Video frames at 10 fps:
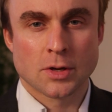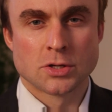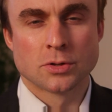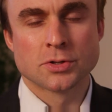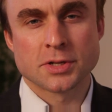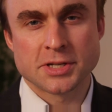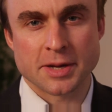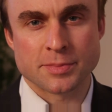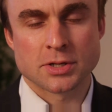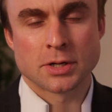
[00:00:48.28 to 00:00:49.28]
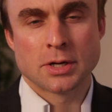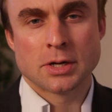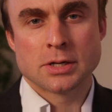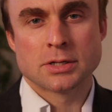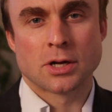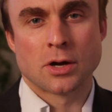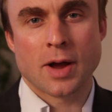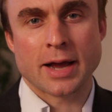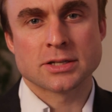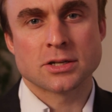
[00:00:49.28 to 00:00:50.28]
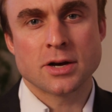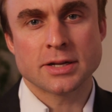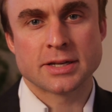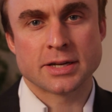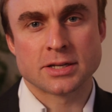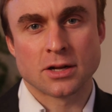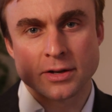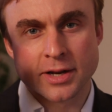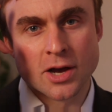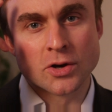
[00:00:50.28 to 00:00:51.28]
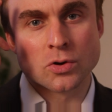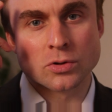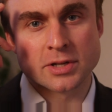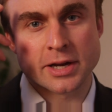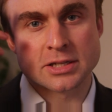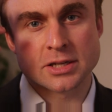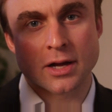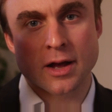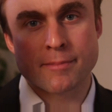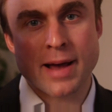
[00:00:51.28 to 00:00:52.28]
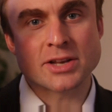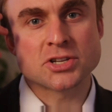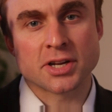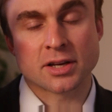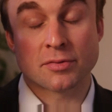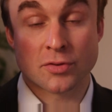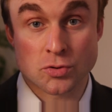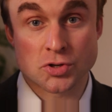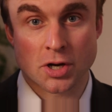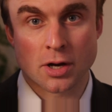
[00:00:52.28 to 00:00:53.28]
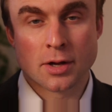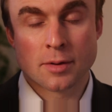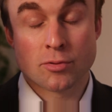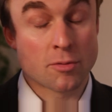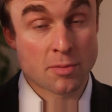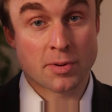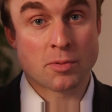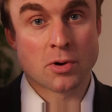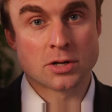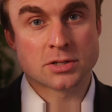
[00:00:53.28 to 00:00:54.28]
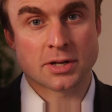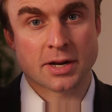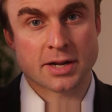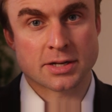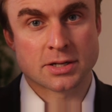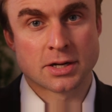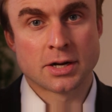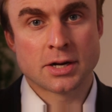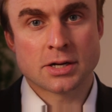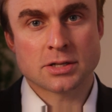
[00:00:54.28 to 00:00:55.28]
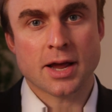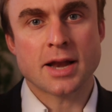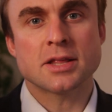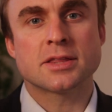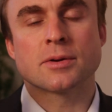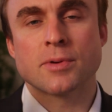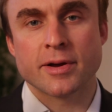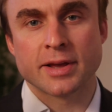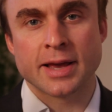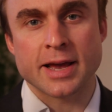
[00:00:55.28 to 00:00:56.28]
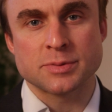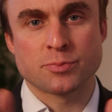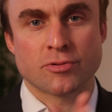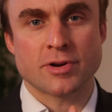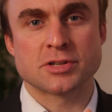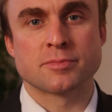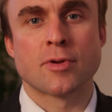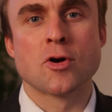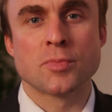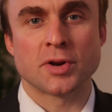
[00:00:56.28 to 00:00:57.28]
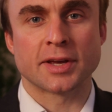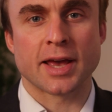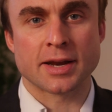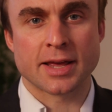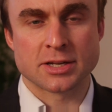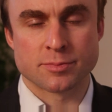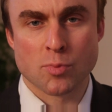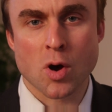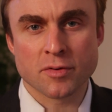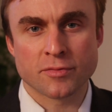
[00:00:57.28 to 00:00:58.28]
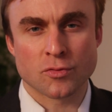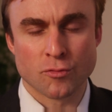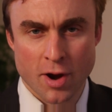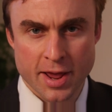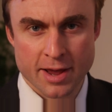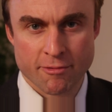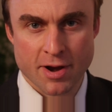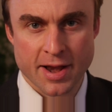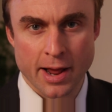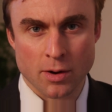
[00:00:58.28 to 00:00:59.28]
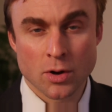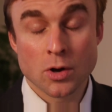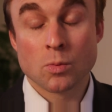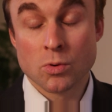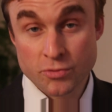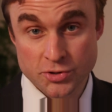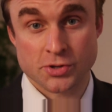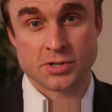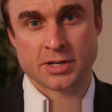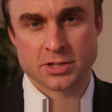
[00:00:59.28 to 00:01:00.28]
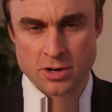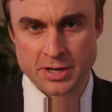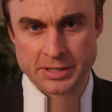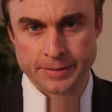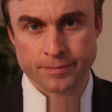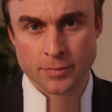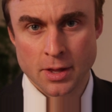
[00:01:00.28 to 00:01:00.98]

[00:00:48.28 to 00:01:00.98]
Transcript: So on to the tips. So anxiety is our neocortex imagining a future probably worse than it is. So anything where you can get us present moment again, get us mindful right here, right now, will reduce anxiety.